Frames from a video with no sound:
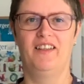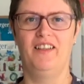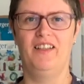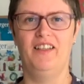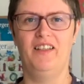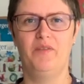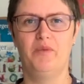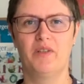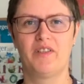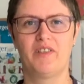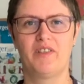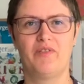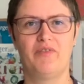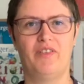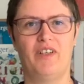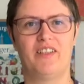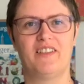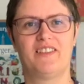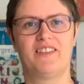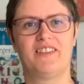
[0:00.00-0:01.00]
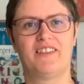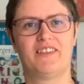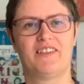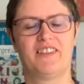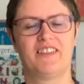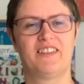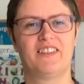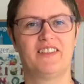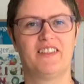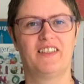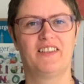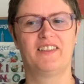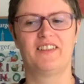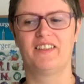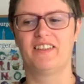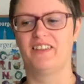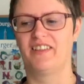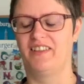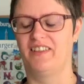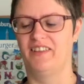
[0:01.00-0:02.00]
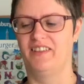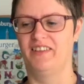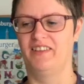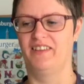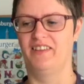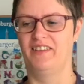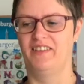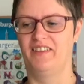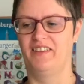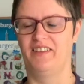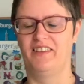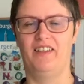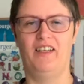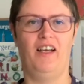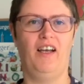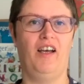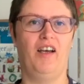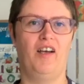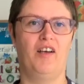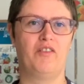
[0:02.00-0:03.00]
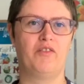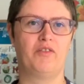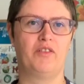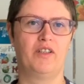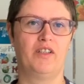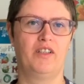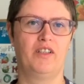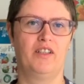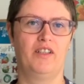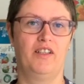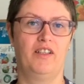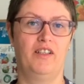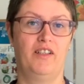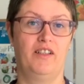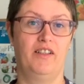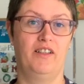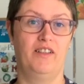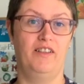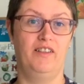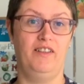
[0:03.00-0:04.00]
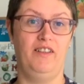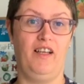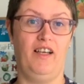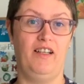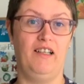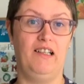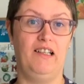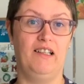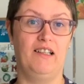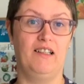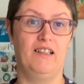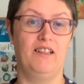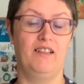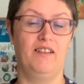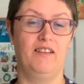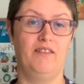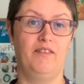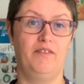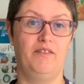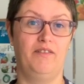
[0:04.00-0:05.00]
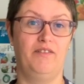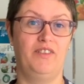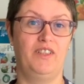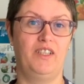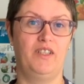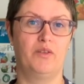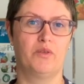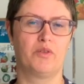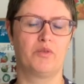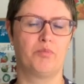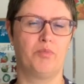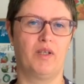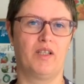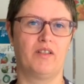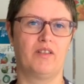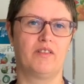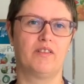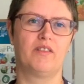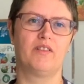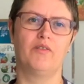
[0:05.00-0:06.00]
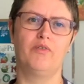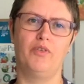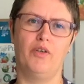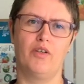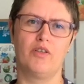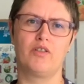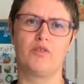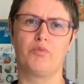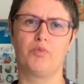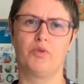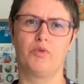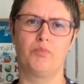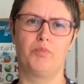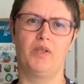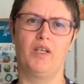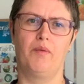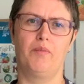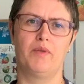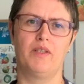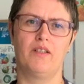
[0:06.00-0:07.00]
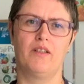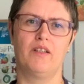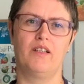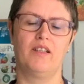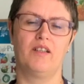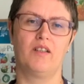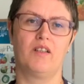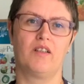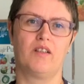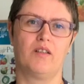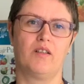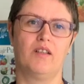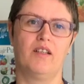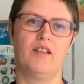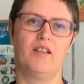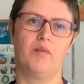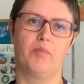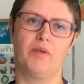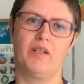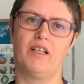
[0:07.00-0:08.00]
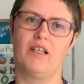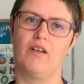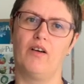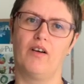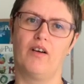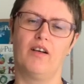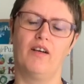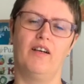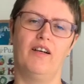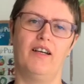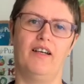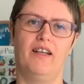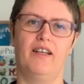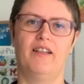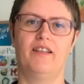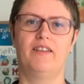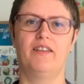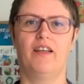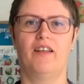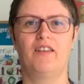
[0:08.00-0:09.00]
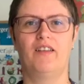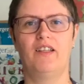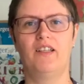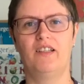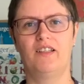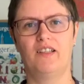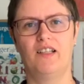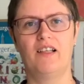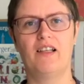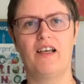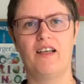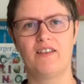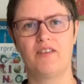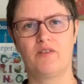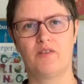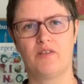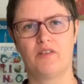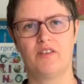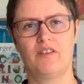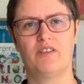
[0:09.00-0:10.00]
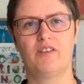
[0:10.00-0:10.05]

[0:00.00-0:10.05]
It was a fun series, I think. I have 9 little videos, but the first would be a little bit longer, and I think the last